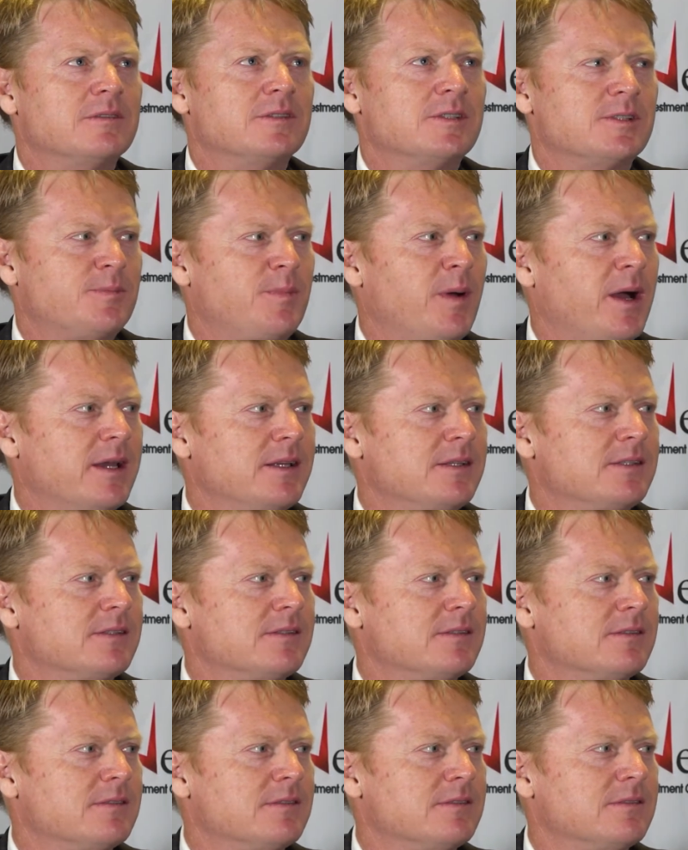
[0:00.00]

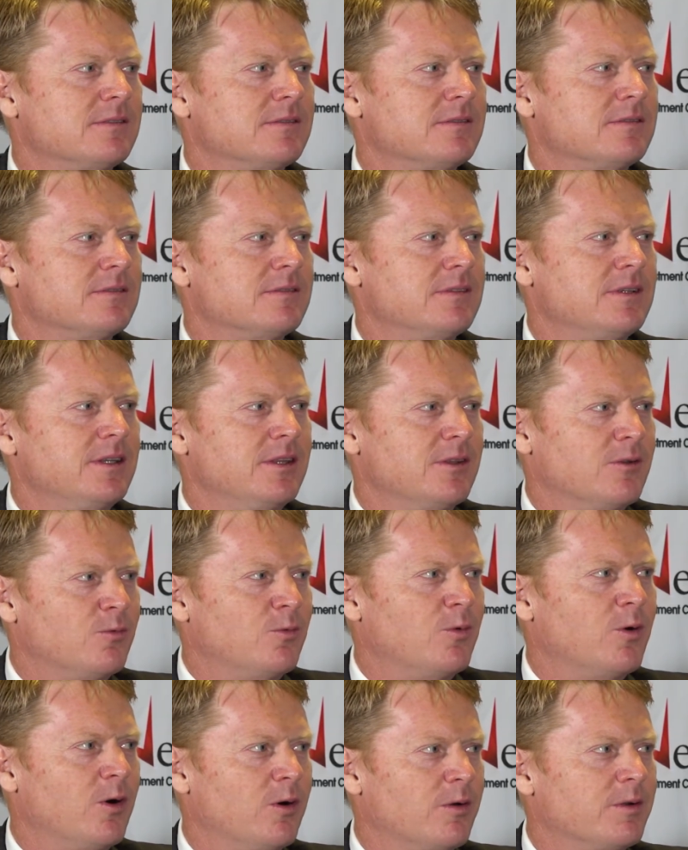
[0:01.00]
space in the
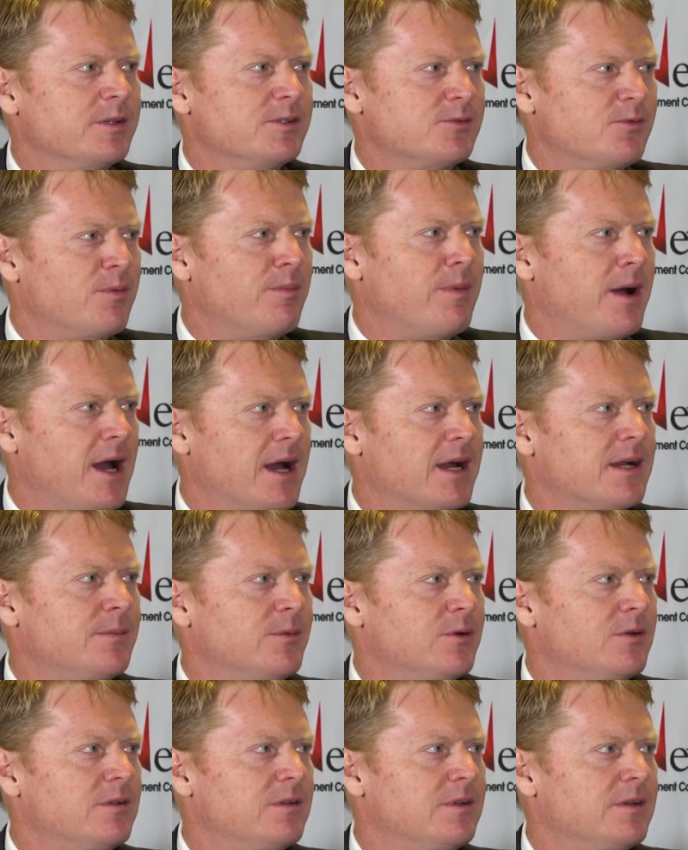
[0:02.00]
world is
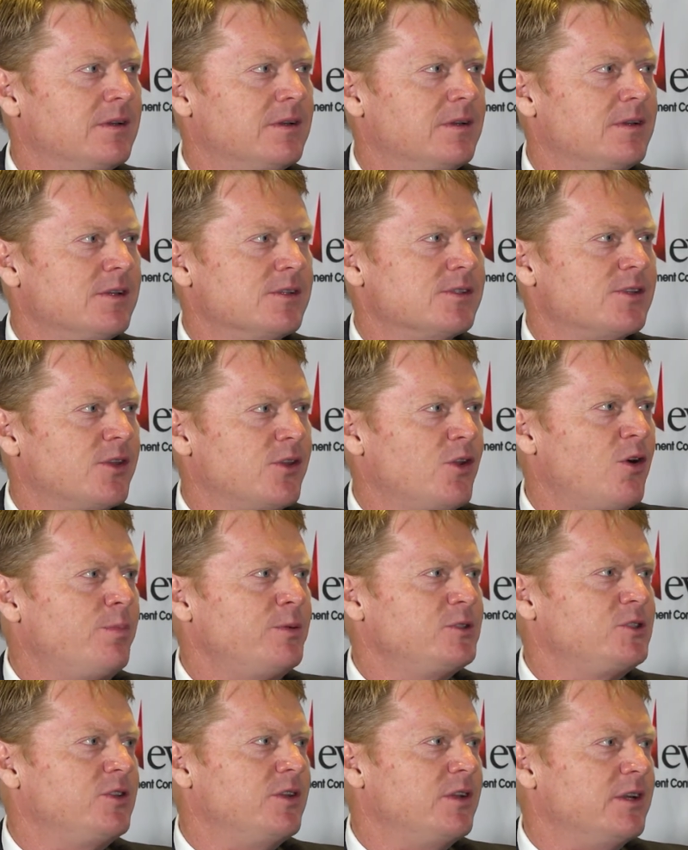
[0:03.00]
remarkable. So the
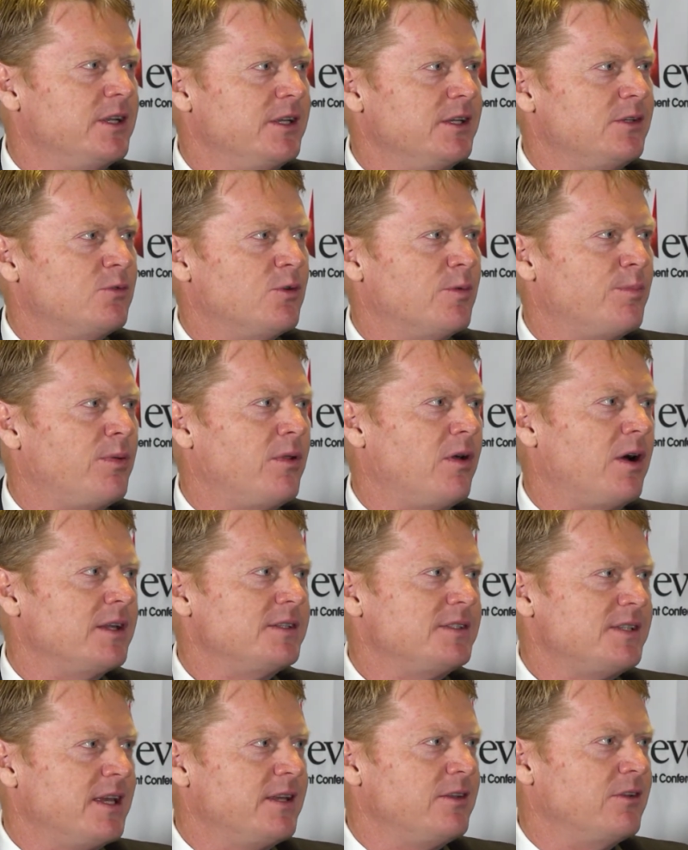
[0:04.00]
opportunity to apply
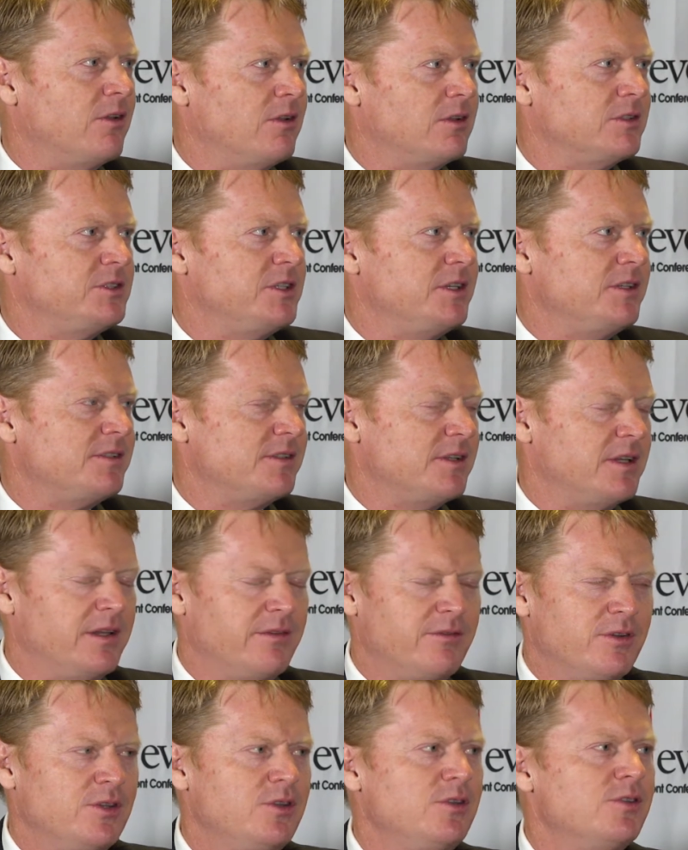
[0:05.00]
technology to
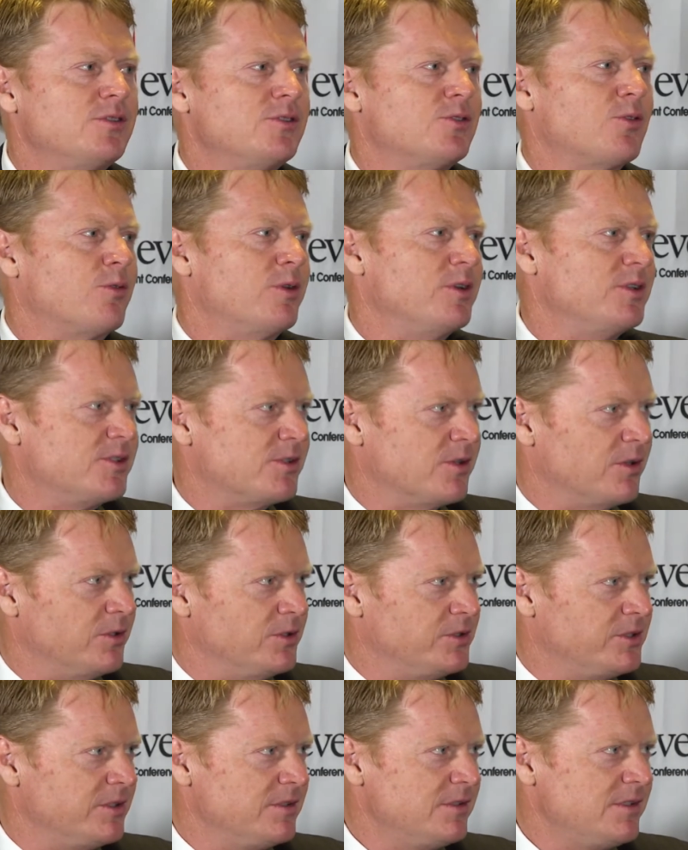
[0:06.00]
deliver new storage
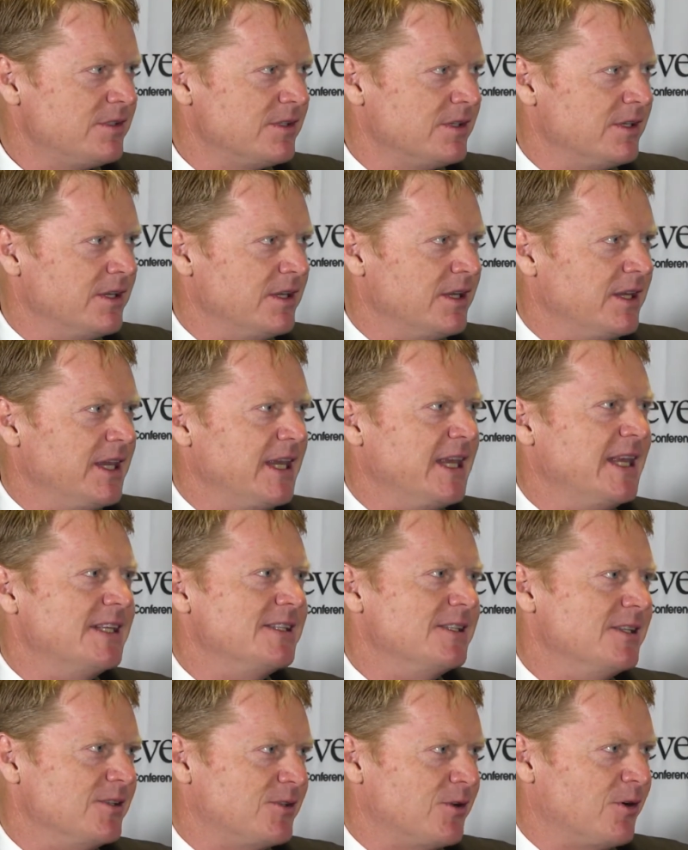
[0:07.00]
solutions
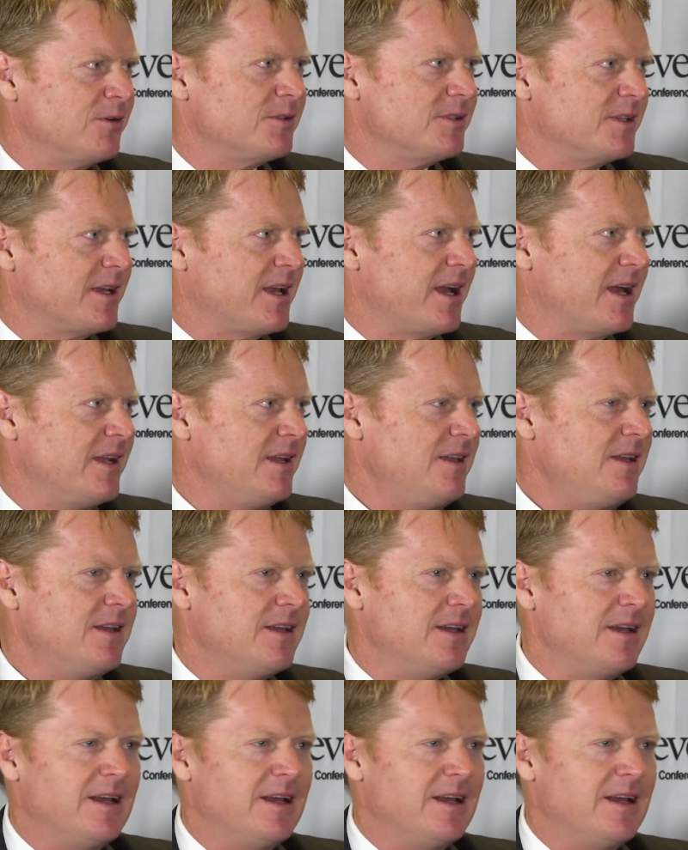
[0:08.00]
is intoxicating.